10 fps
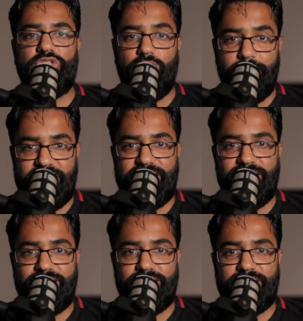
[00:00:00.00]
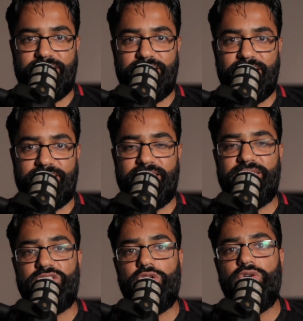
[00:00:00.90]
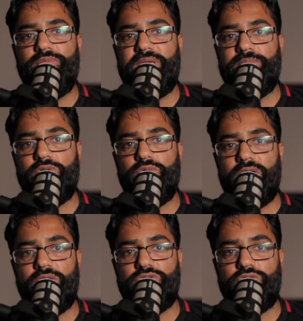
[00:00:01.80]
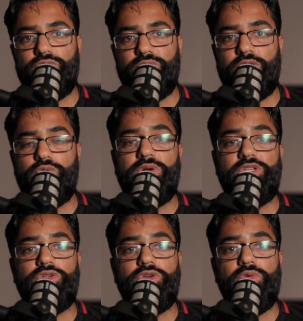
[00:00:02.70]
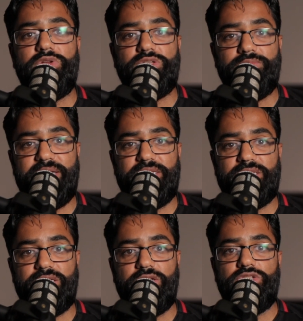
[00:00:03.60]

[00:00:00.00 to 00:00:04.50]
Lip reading: So I'm in year 13, guys, and there's a lot of people who I go to school with who want to go into medicine.